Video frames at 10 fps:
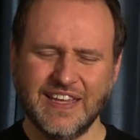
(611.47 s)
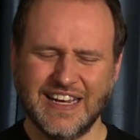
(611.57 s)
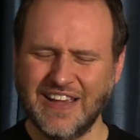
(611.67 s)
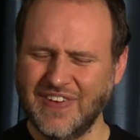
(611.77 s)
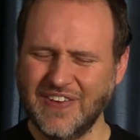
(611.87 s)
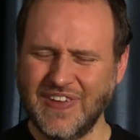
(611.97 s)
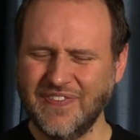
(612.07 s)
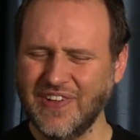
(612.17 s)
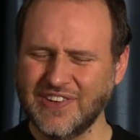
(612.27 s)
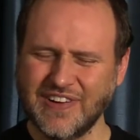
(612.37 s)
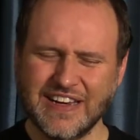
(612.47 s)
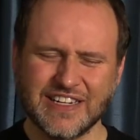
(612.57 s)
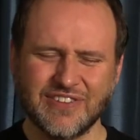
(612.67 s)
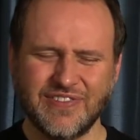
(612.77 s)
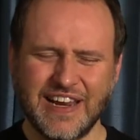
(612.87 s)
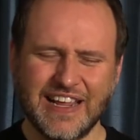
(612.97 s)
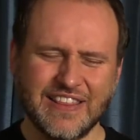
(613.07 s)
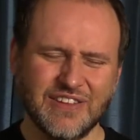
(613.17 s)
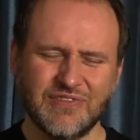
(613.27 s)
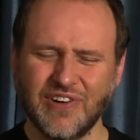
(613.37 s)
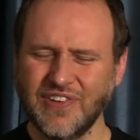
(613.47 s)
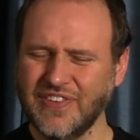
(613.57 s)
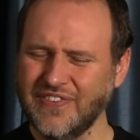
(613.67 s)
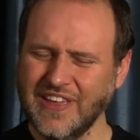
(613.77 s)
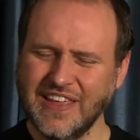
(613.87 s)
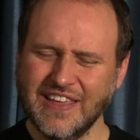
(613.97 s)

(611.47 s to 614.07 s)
And how many people are trying to create in the world of